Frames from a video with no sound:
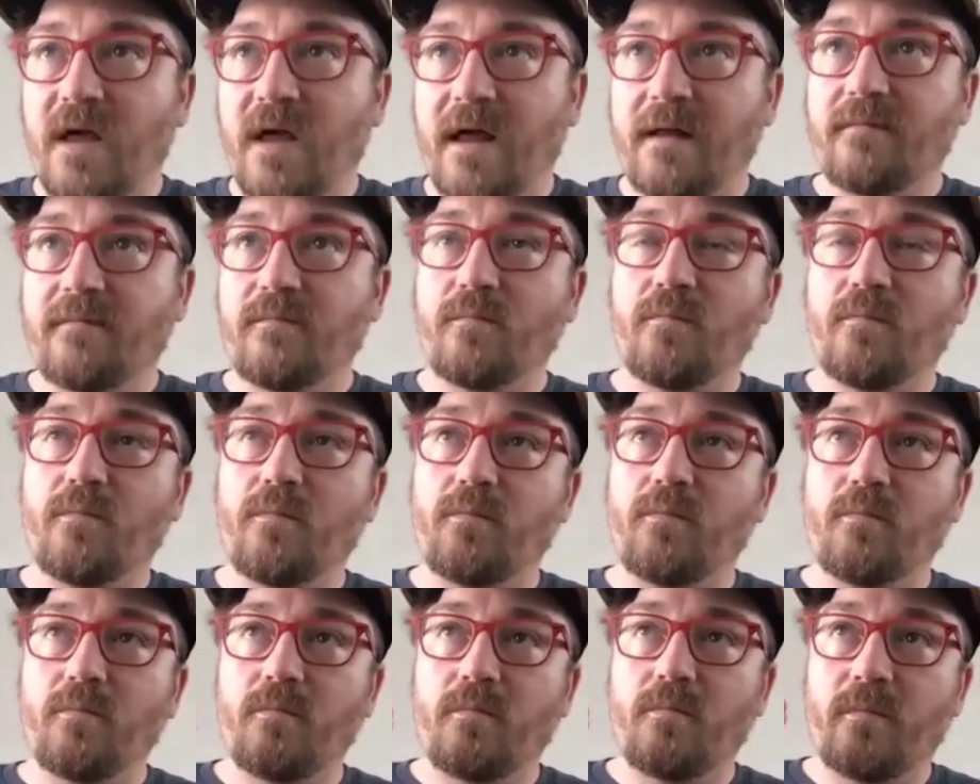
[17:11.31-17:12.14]
And
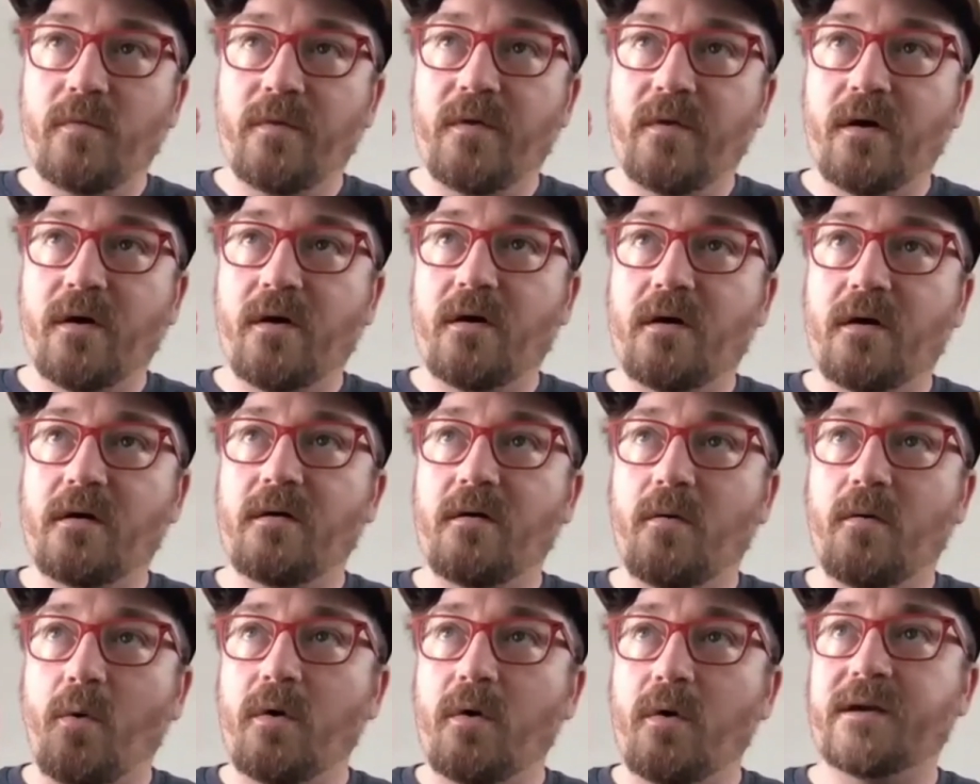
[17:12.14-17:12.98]
their
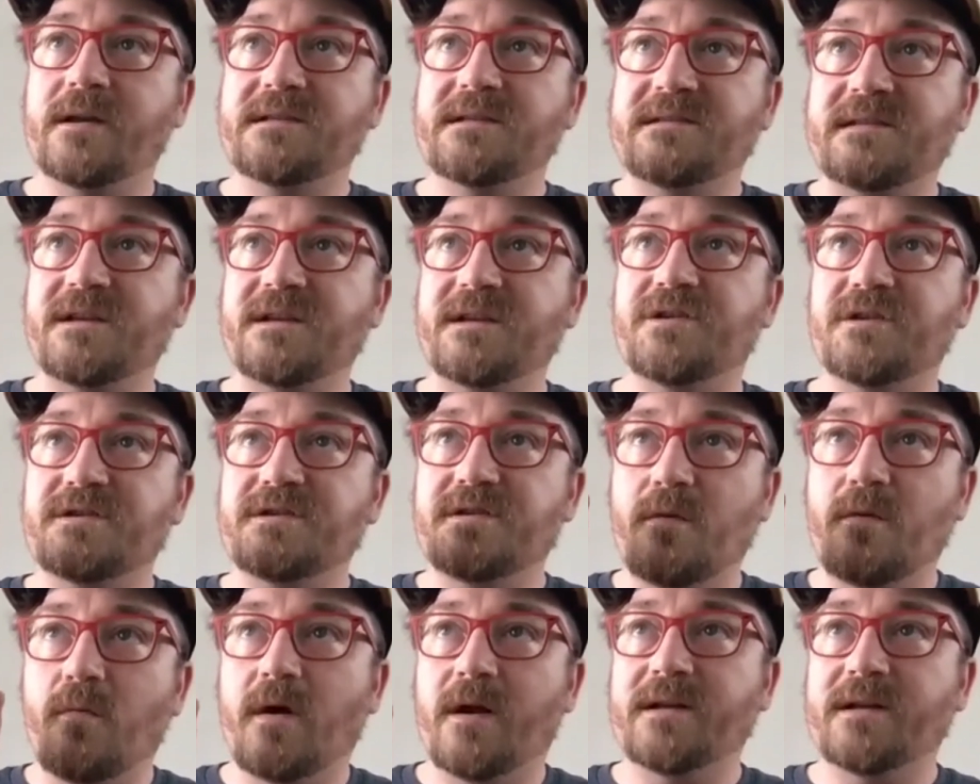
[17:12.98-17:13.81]
organizations
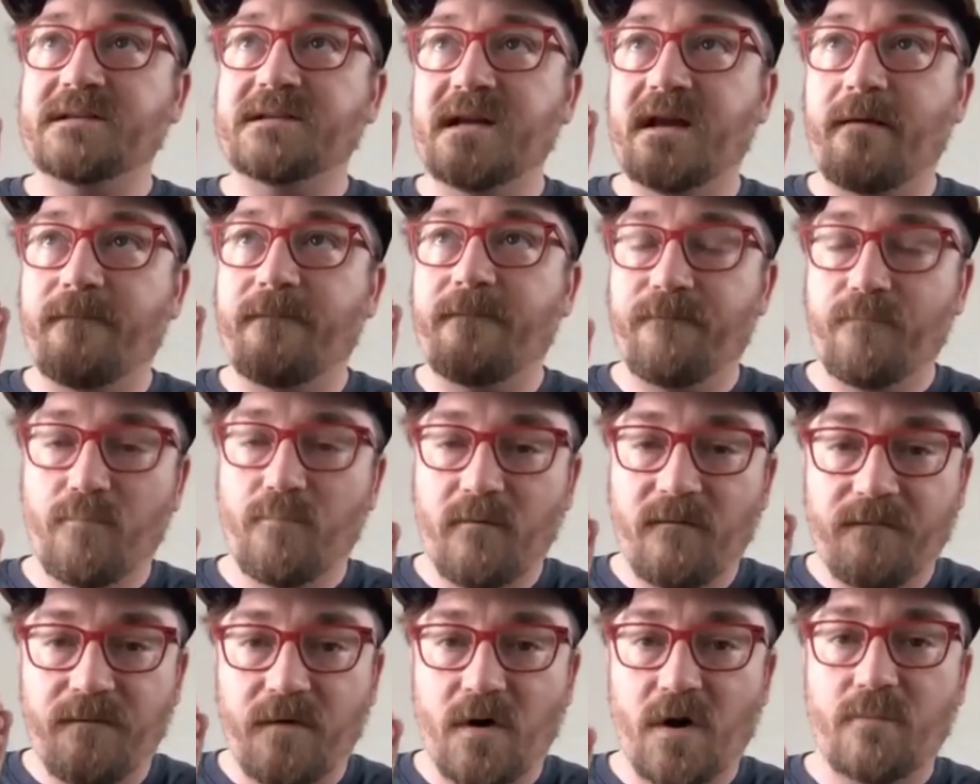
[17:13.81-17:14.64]
are wanting to get
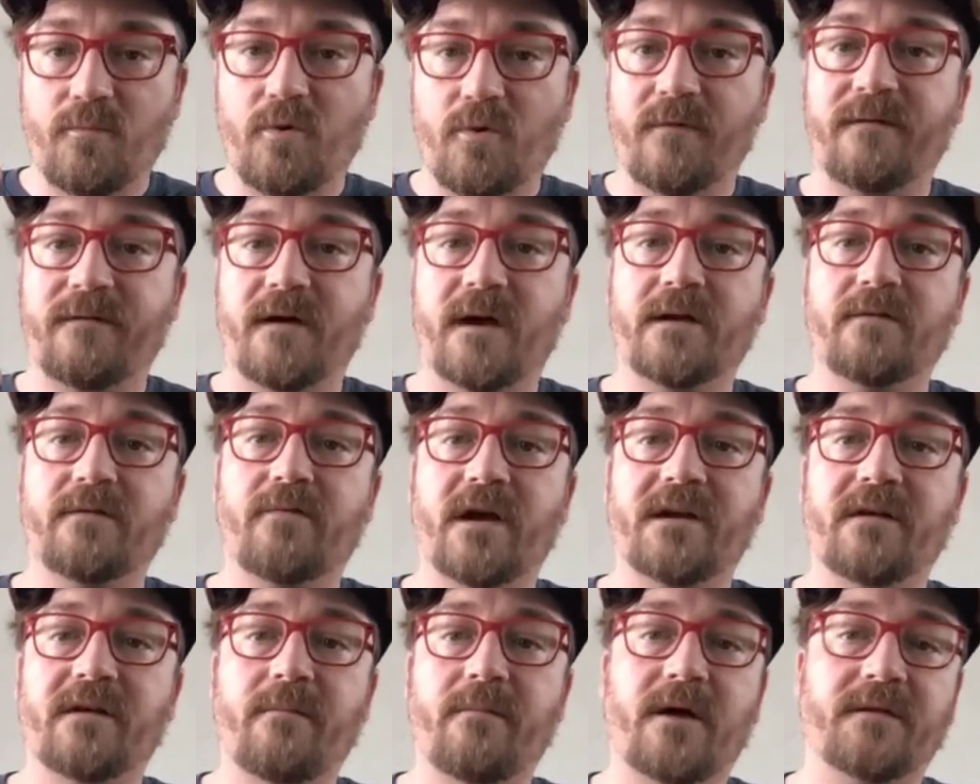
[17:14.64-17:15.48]
far more
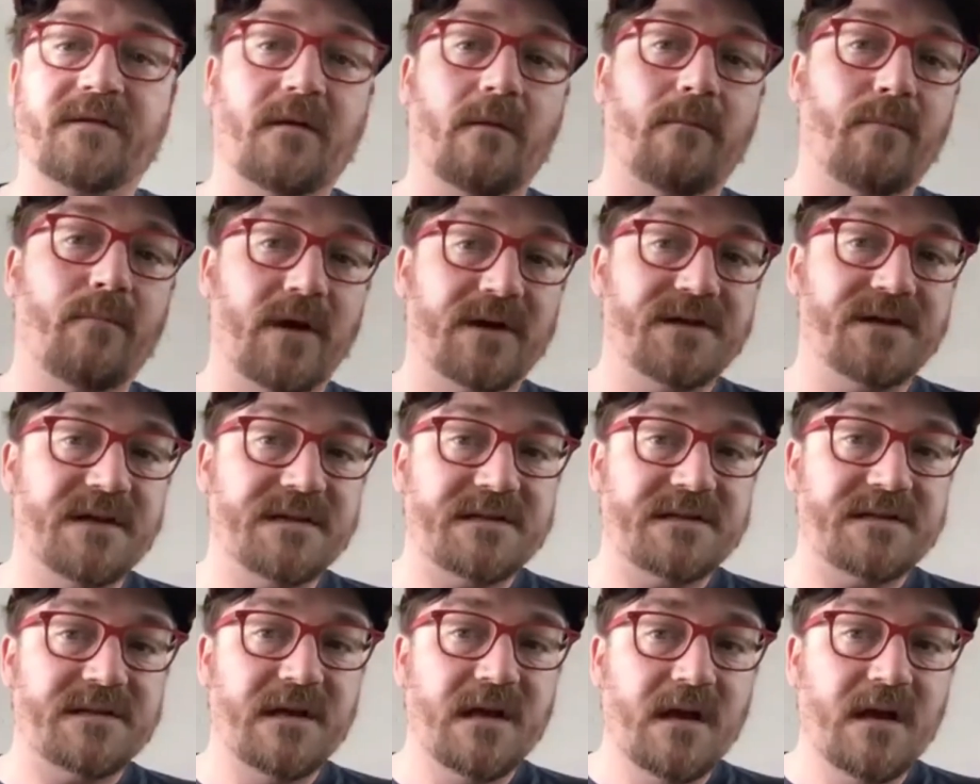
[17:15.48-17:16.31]
fine-grained about their
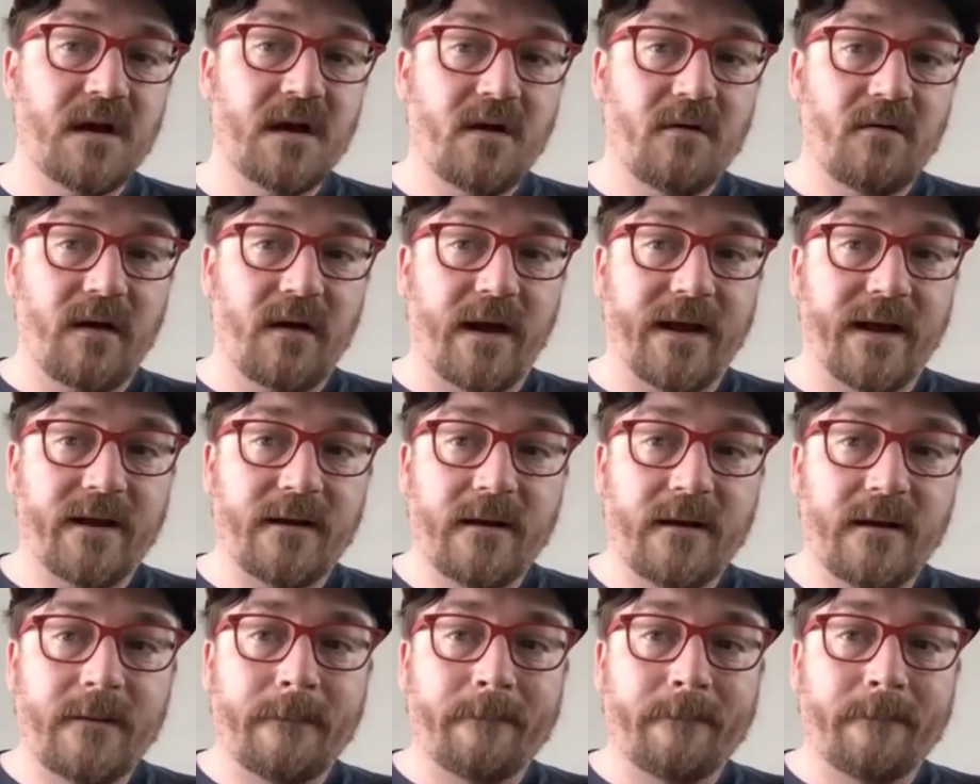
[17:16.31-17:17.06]
budgets, right?